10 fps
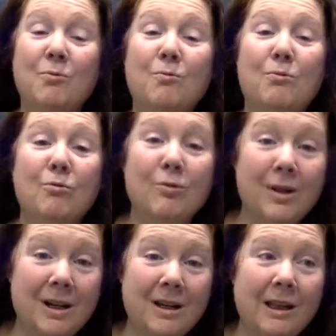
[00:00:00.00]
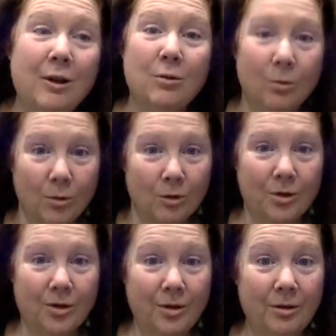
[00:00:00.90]
really
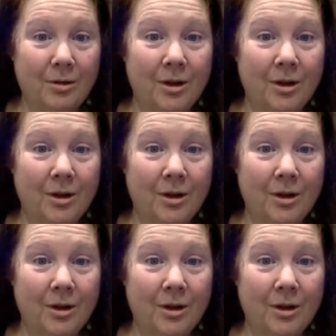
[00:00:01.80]
crucial